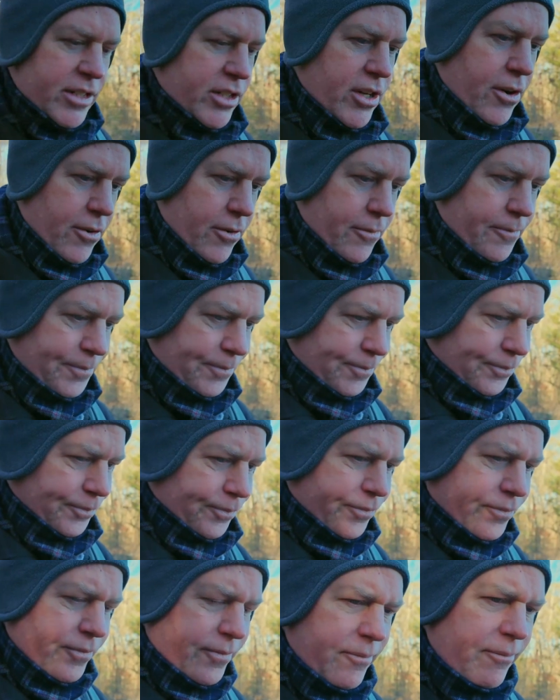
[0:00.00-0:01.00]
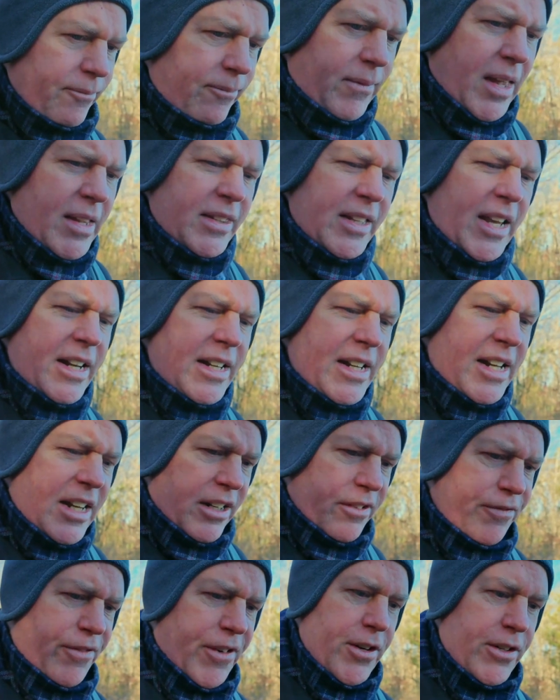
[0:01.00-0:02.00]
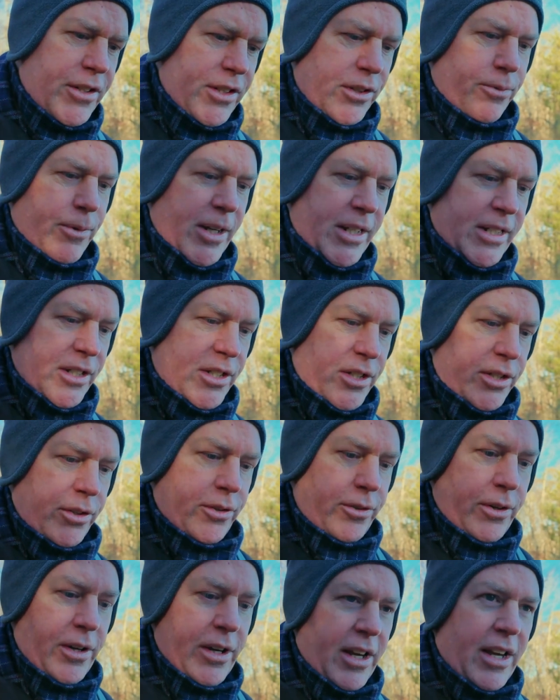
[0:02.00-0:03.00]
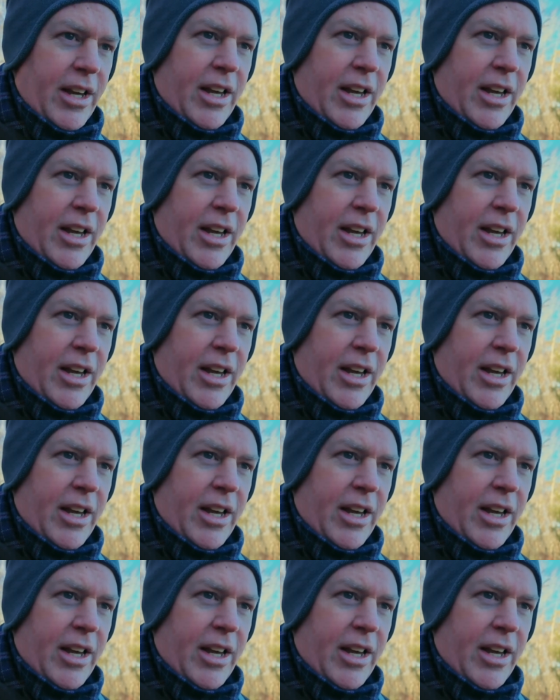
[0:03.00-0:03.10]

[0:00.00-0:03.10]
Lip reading: So the idea at first was to